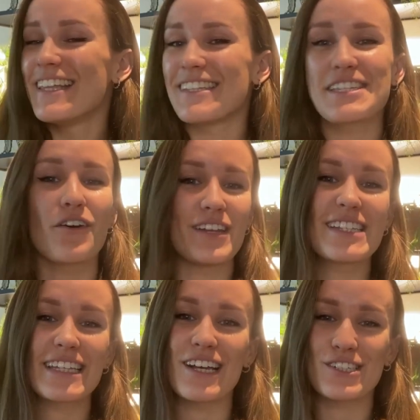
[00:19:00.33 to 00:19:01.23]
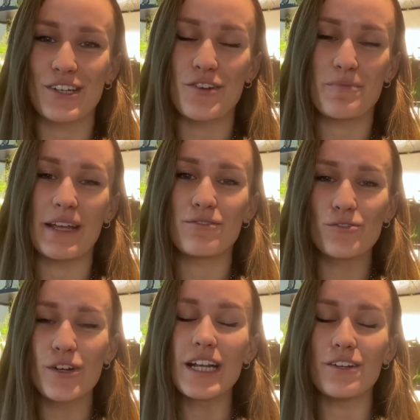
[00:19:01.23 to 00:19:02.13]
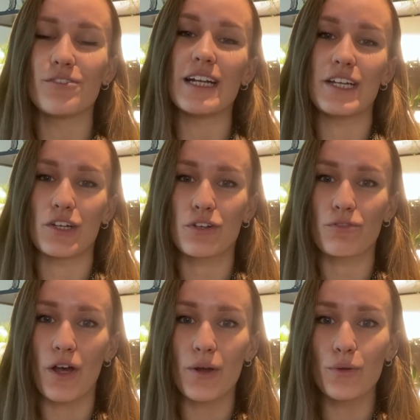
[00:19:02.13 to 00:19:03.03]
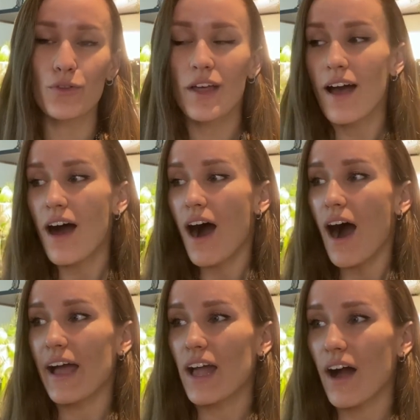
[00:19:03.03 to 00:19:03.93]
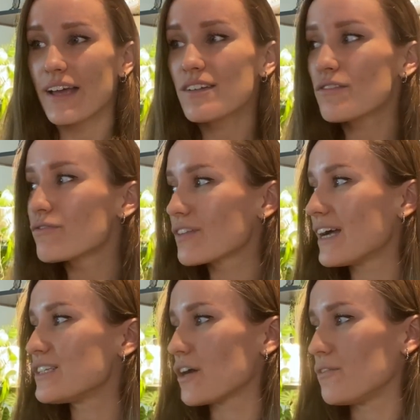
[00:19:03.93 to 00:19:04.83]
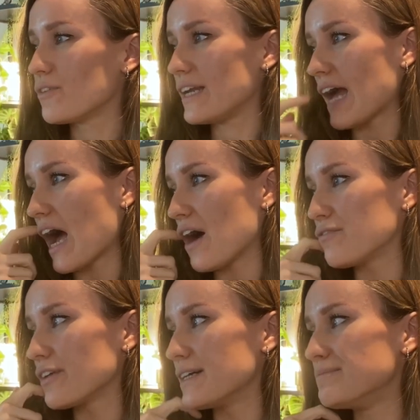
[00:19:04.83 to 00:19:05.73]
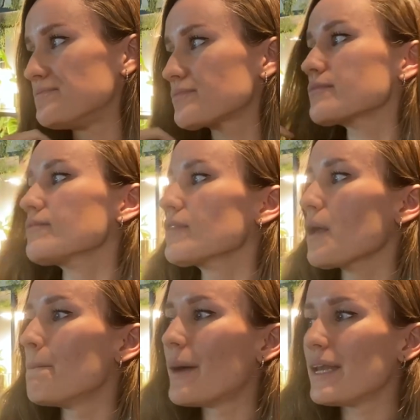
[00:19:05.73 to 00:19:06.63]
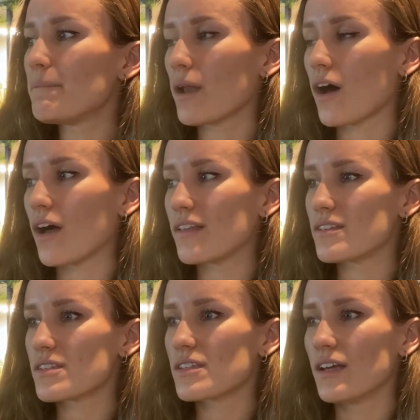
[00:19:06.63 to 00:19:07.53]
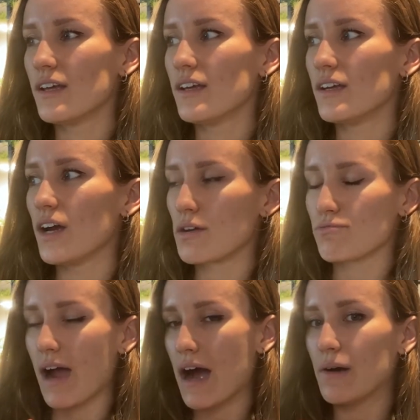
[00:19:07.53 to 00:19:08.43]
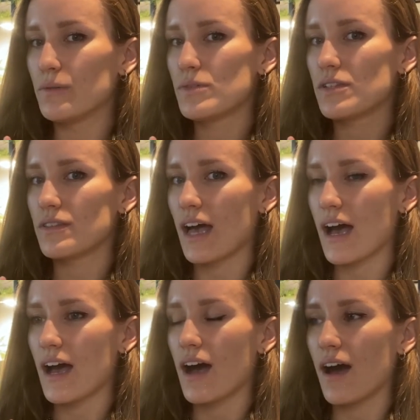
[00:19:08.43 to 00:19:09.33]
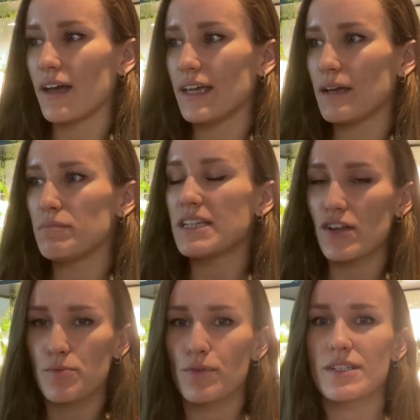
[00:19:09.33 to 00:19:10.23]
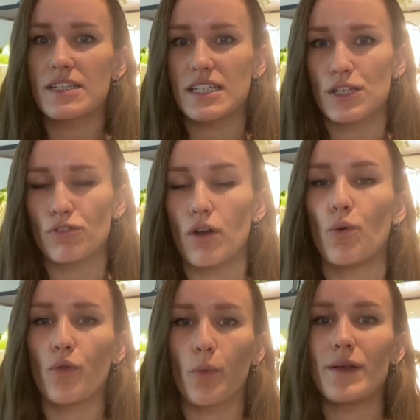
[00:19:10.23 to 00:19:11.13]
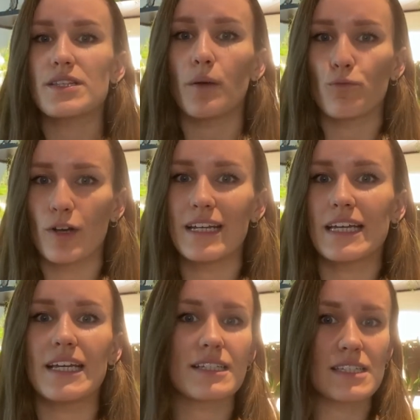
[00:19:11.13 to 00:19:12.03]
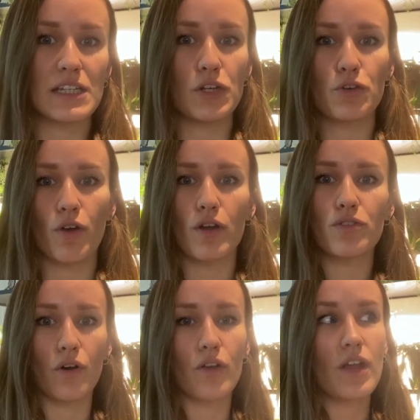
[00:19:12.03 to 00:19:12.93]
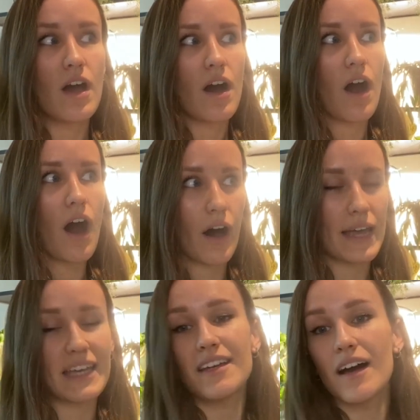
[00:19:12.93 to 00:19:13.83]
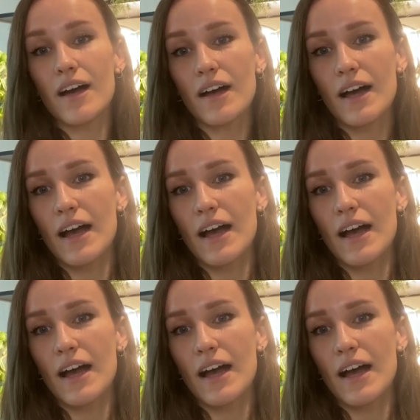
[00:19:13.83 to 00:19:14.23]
This honestly has showed me really good growth. I kind of like don't really have many plants around that I am desperate to see grow. All the ones that I'm really keen to see new growth on are here.